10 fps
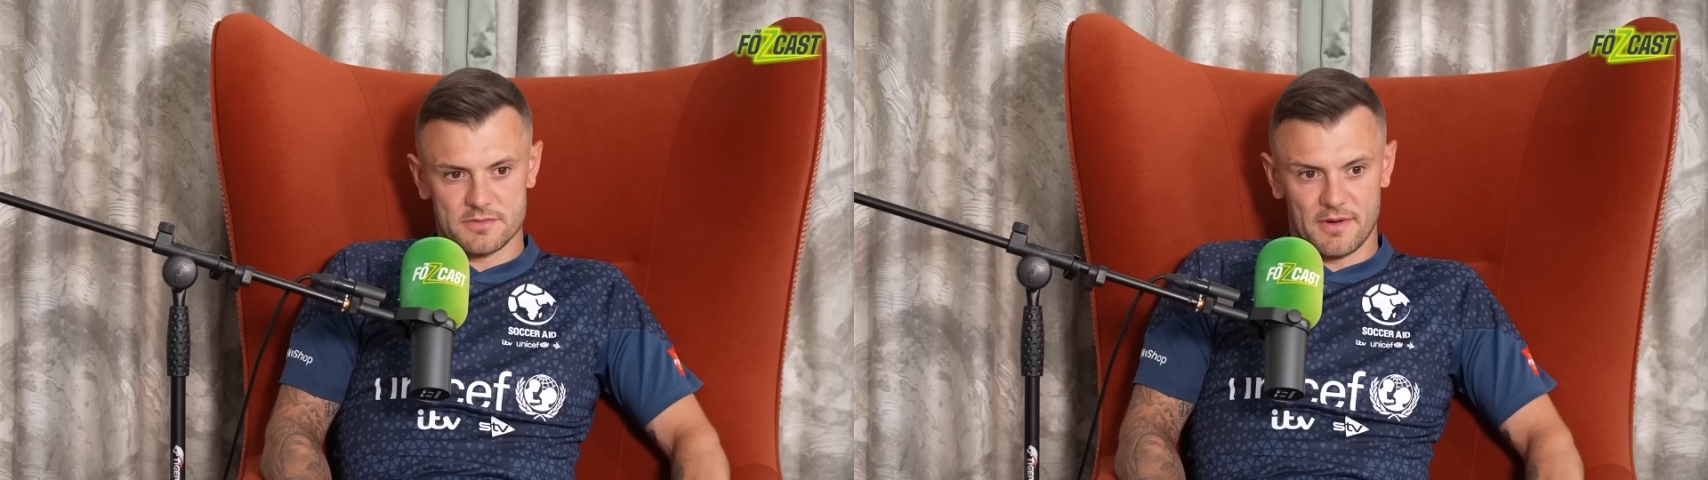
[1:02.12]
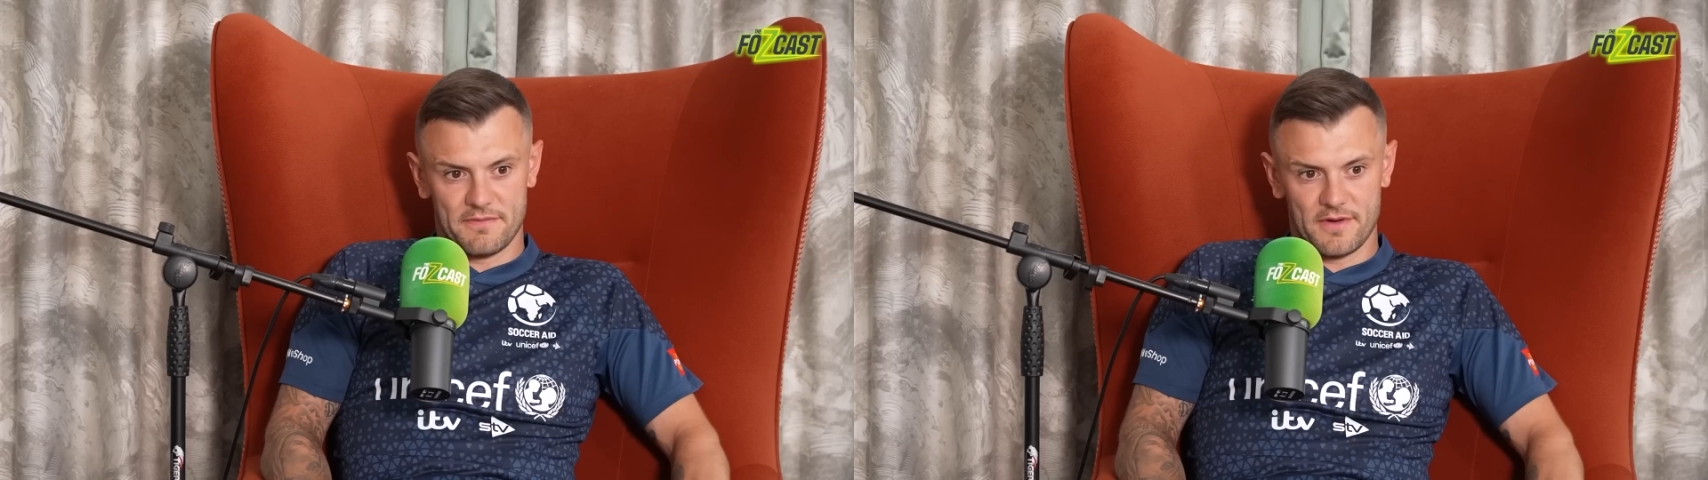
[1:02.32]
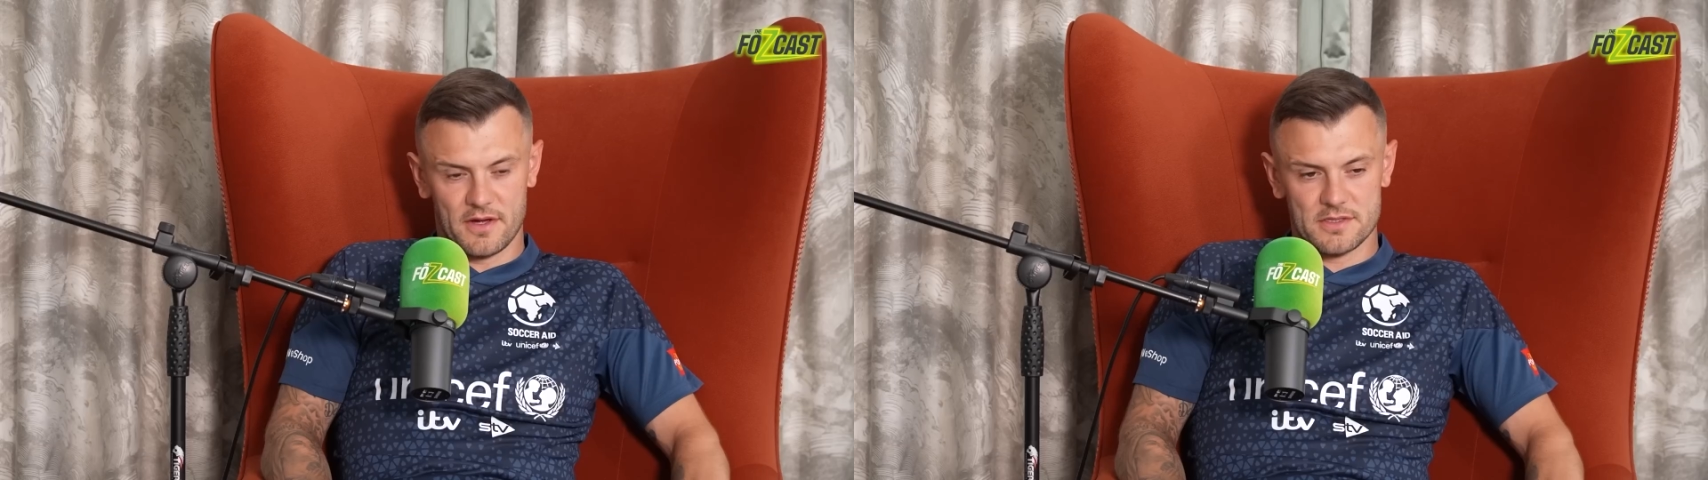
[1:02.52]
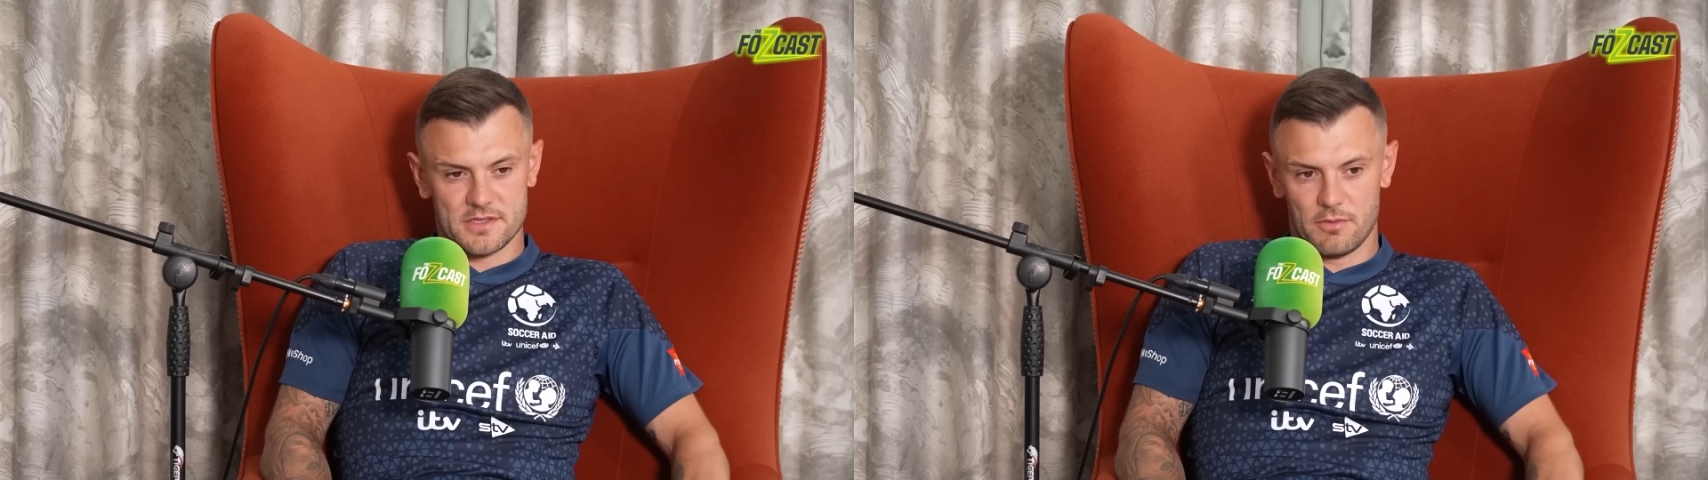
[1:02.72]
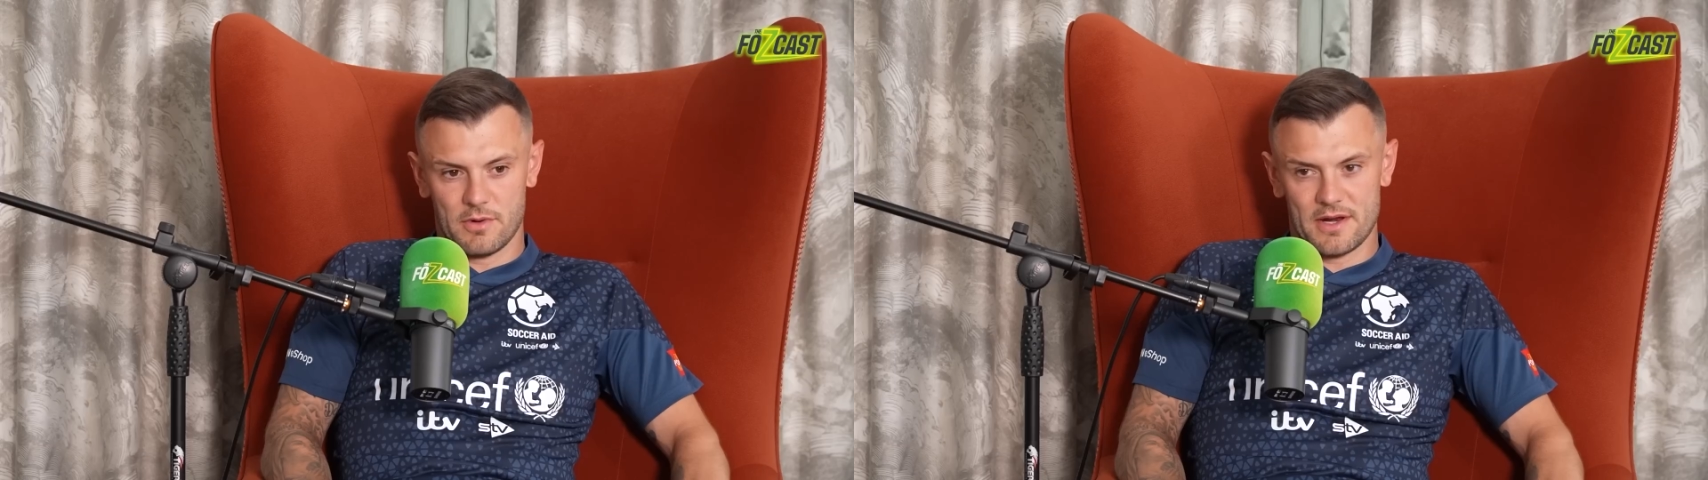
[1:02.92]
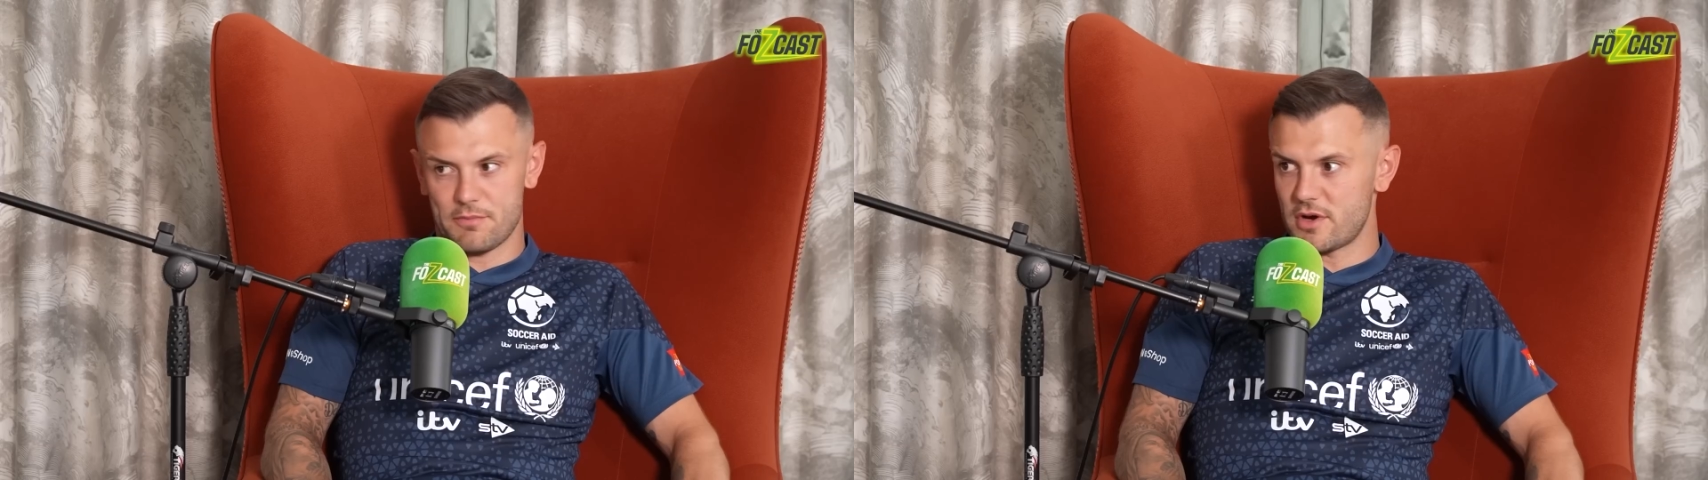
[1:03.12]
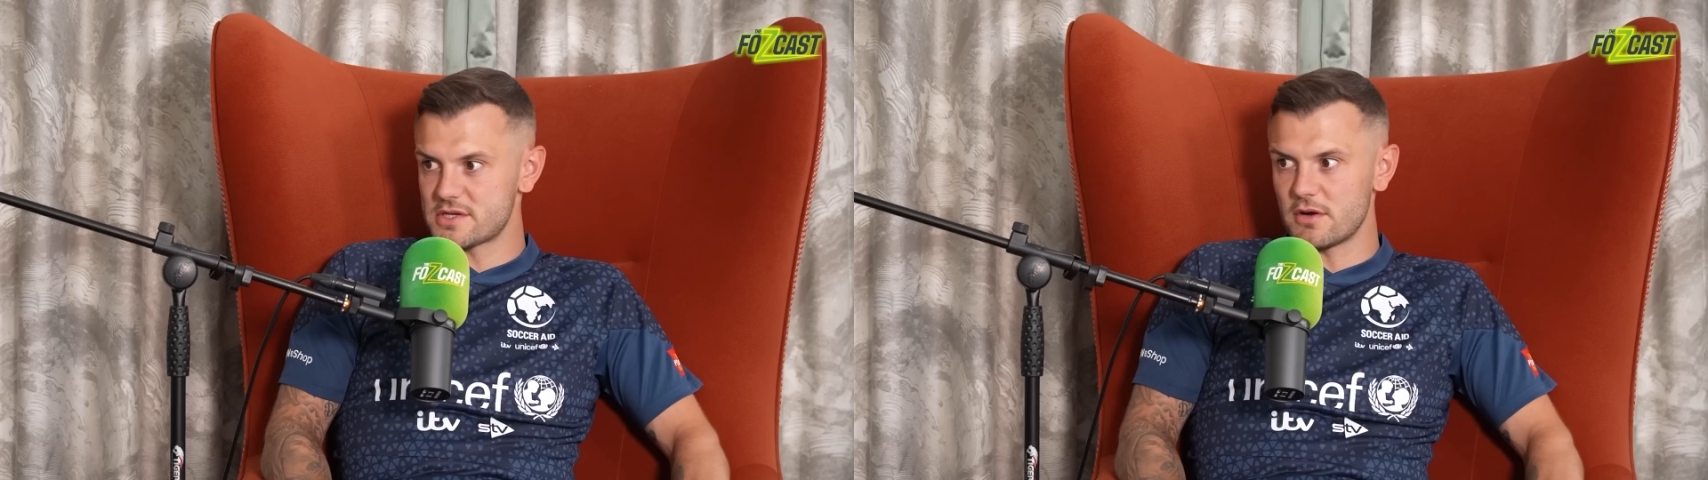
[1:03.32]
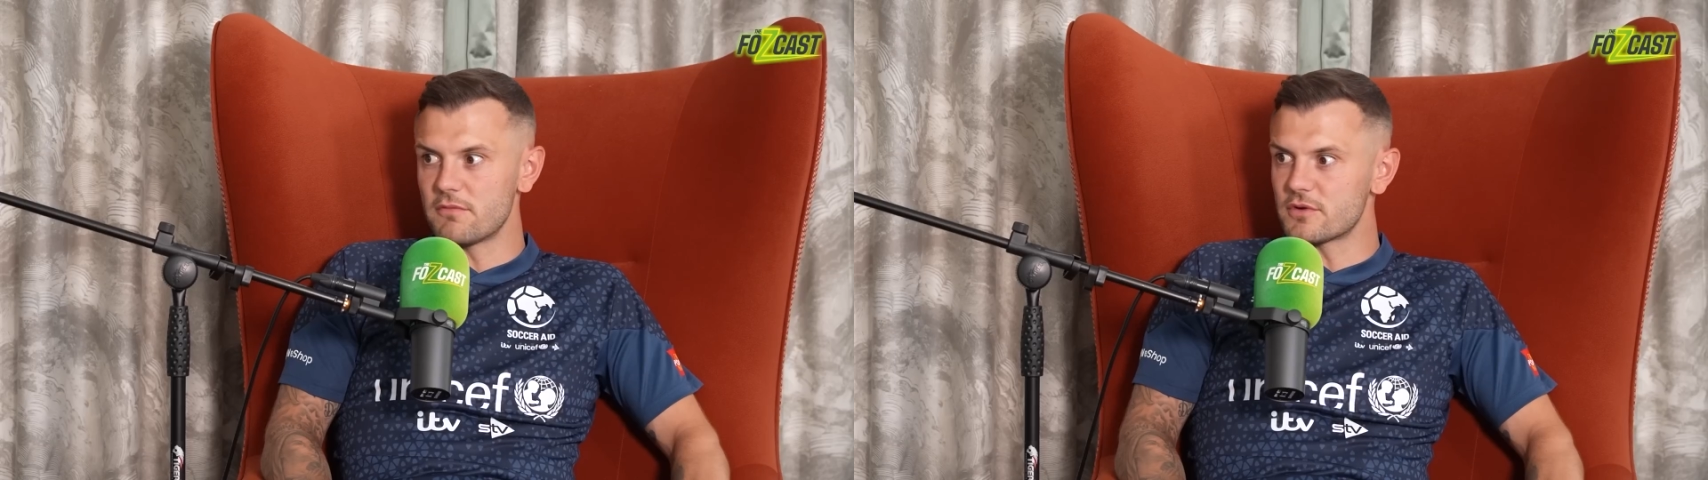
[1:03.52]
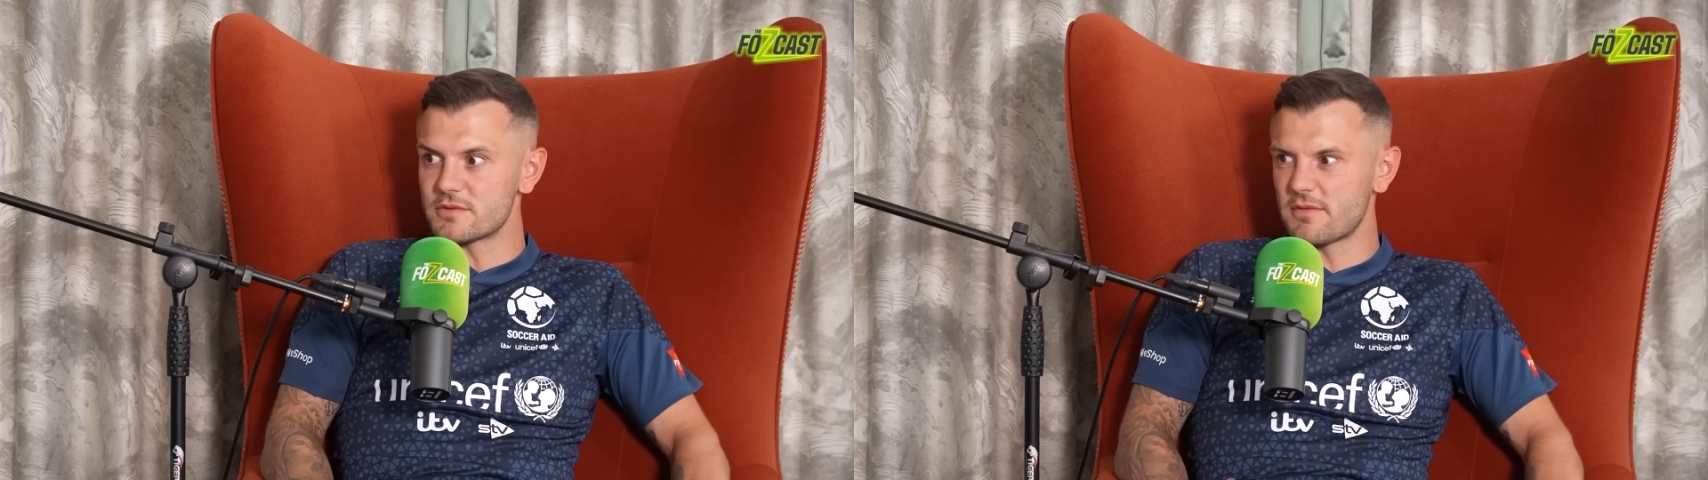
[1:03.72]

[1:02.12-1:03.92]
it was my first. So we had a press conference,